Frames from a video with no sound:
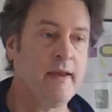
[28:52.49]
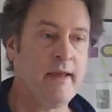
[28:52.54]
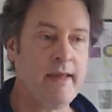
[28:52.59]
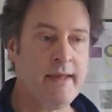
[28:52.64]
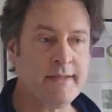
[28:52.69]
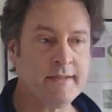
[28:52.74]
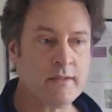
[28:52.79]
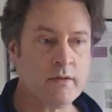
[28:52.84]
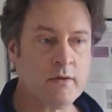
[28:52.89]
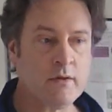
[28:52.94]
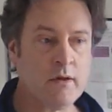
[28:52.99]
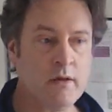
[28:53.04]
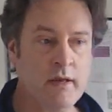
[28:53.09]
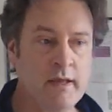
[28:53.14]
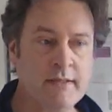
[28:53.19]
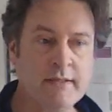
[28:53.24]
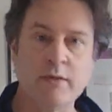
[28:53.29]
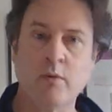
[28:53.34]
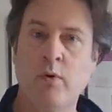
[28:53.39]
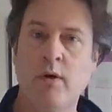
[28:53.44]

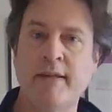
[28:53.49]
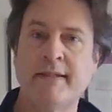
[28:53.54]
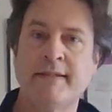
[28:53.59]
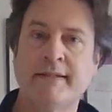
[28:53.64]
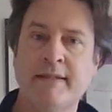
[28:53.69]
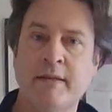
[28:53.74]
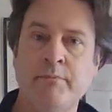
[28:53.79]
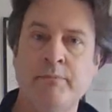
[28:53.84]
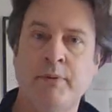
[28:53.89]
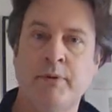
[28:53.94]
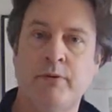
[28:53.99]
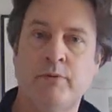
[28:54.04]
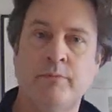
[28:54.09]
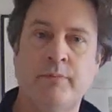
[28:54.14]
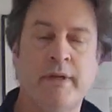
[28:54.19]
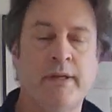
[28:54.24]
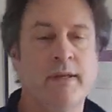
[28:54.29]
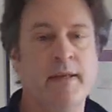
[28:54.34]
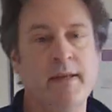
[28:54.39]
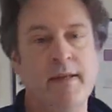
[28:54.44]
It's quite simple,
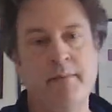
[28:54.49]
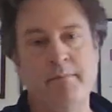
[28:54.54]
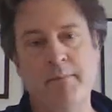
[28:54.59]
but